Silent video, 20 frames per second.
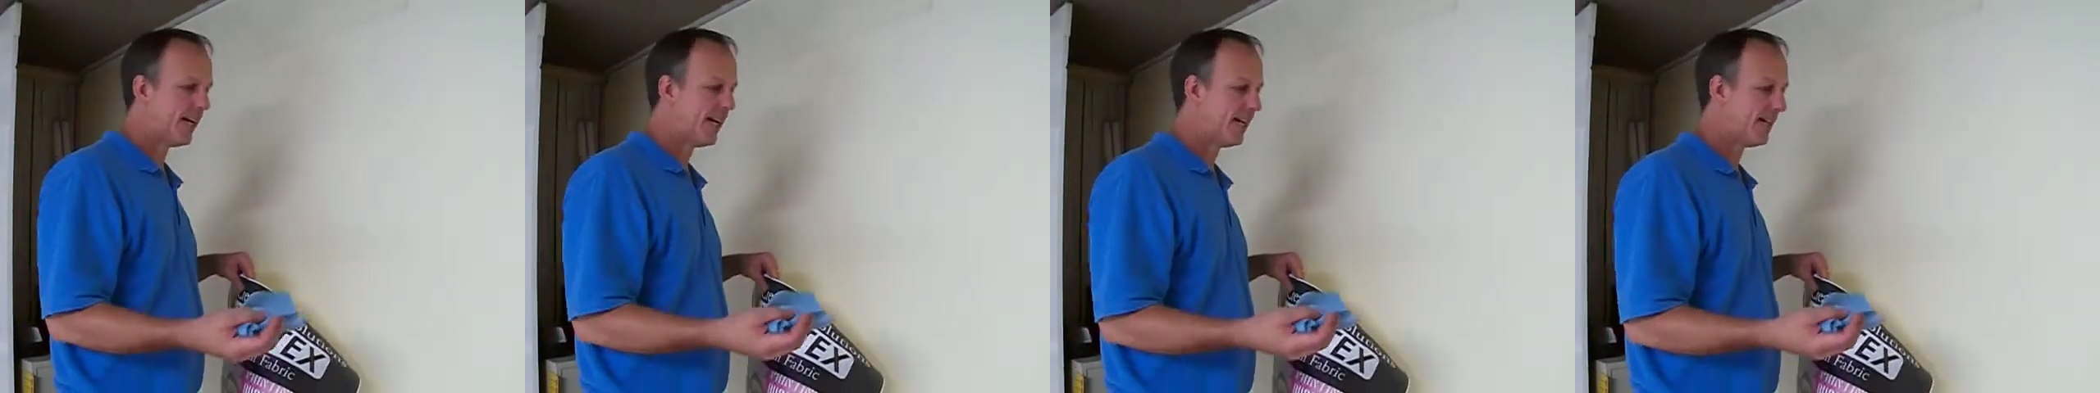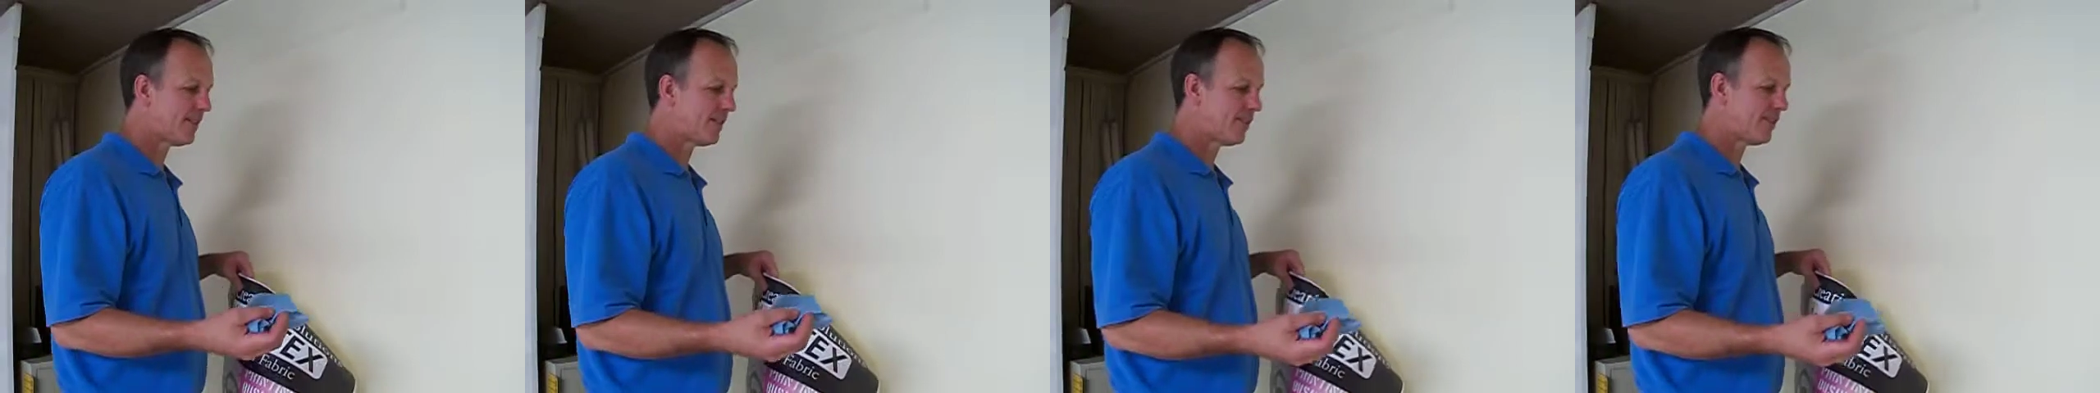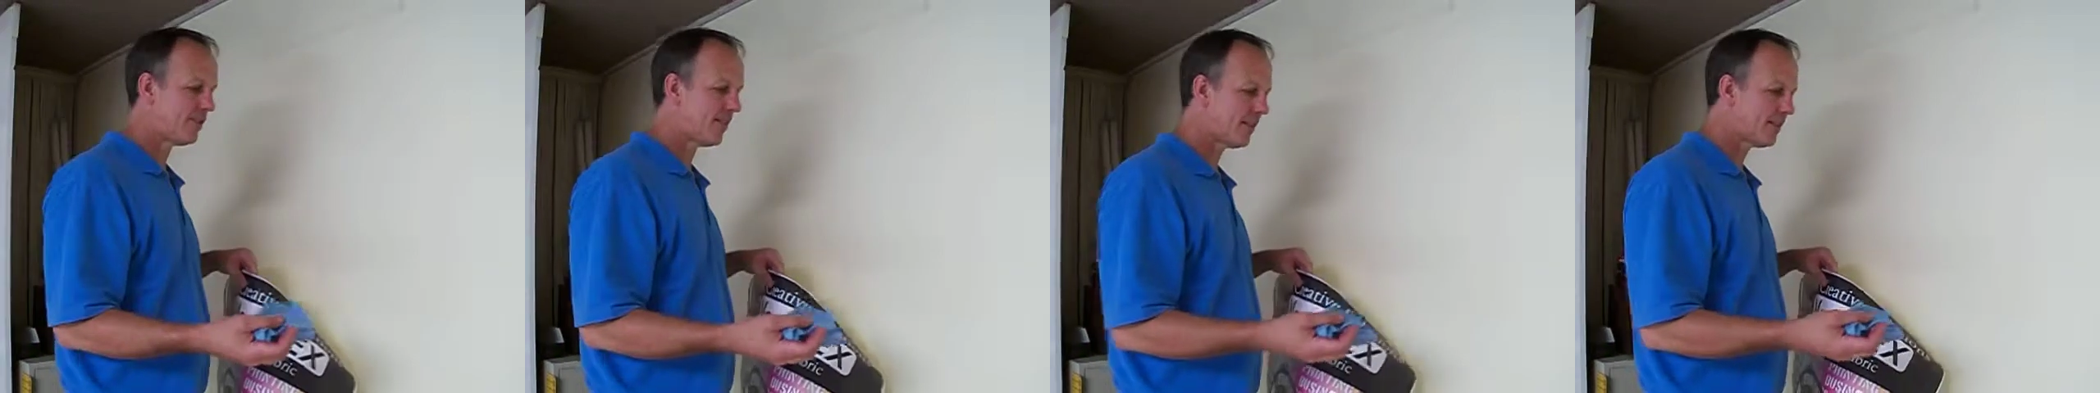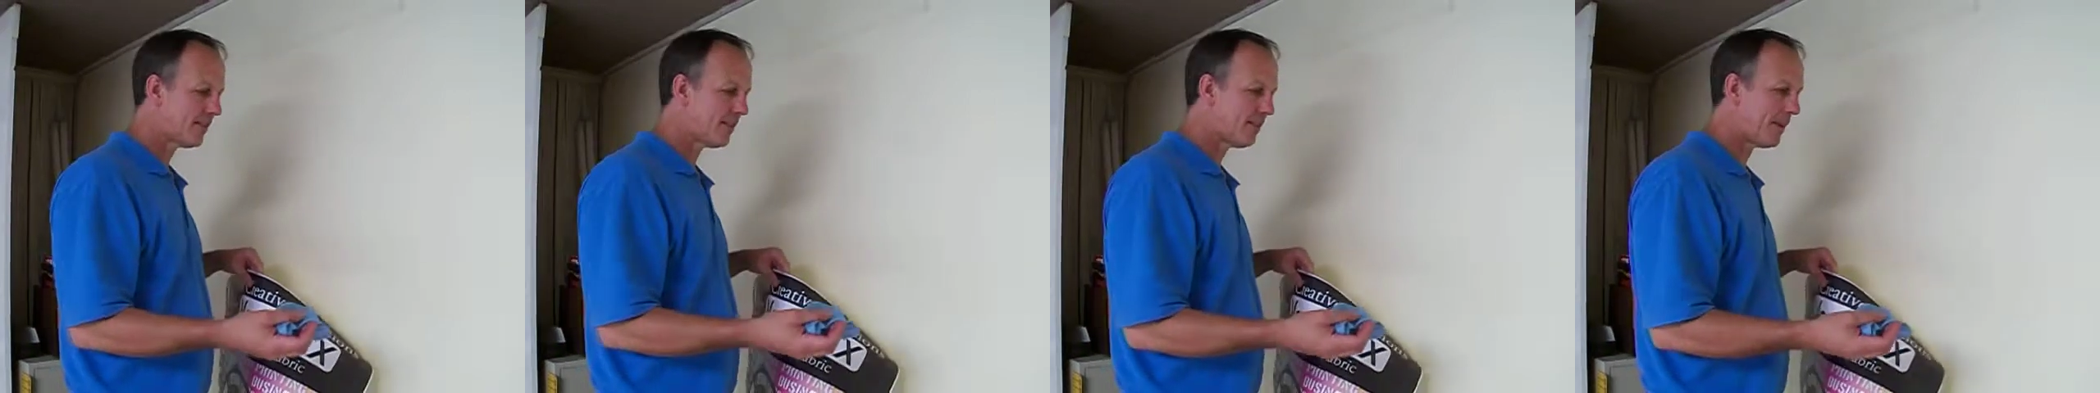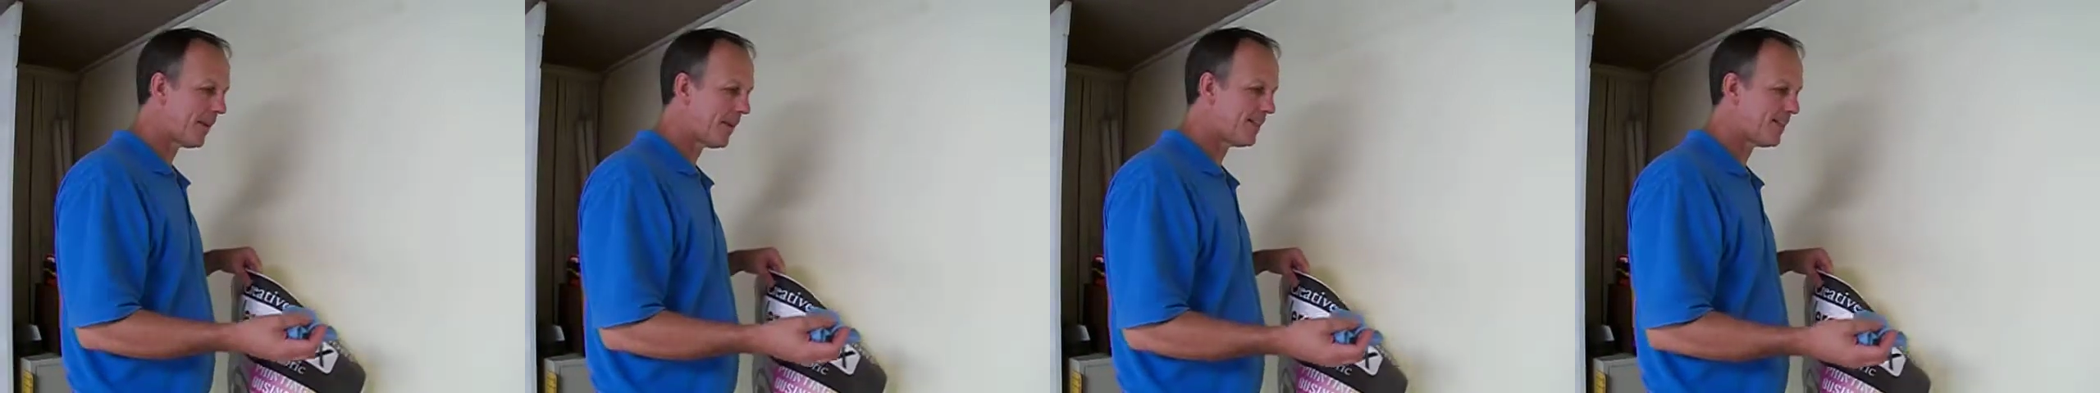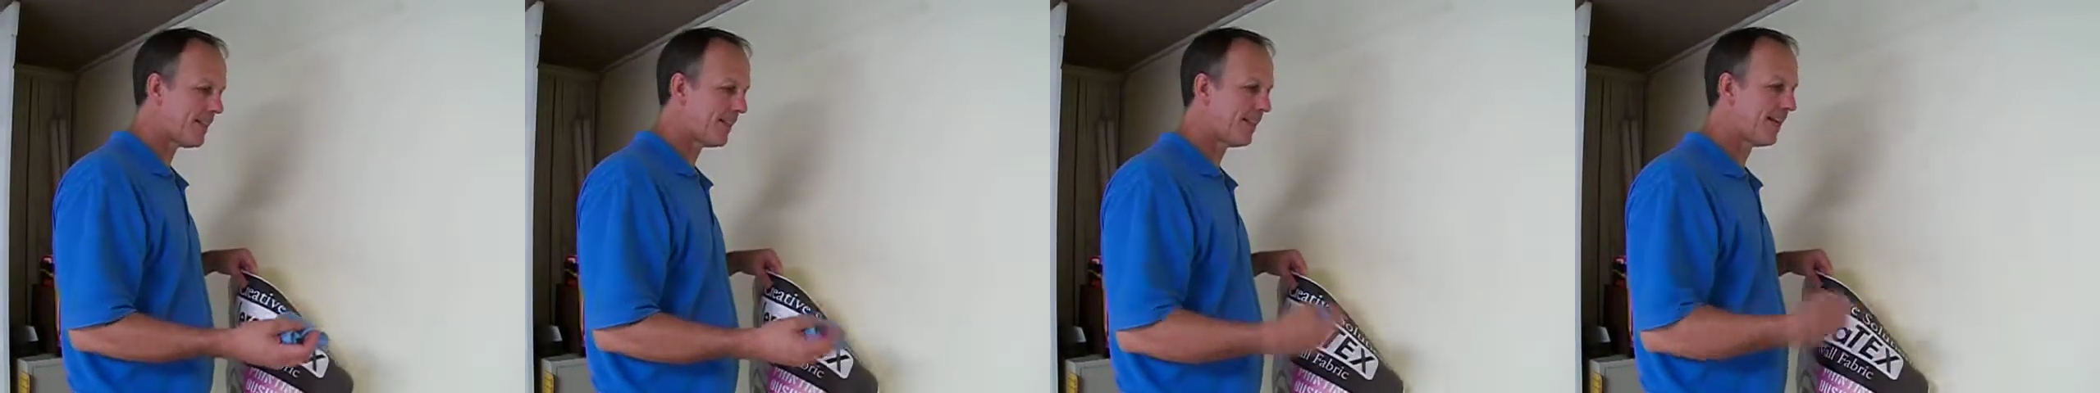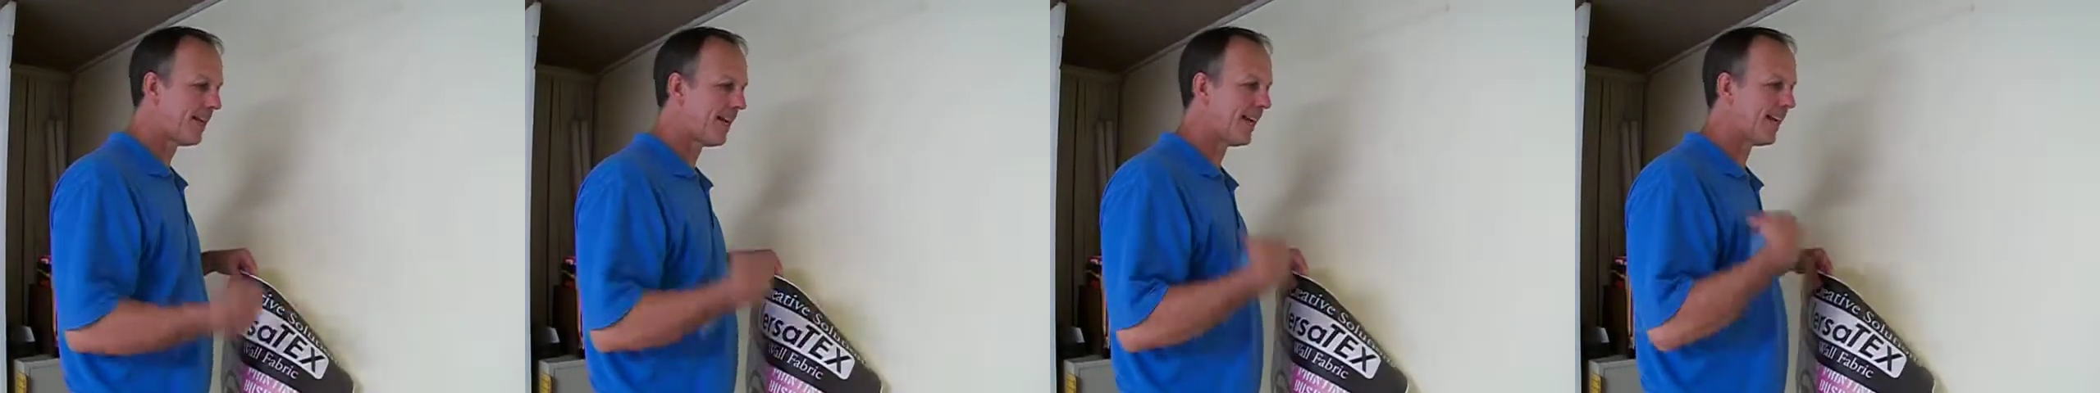It's just amazing,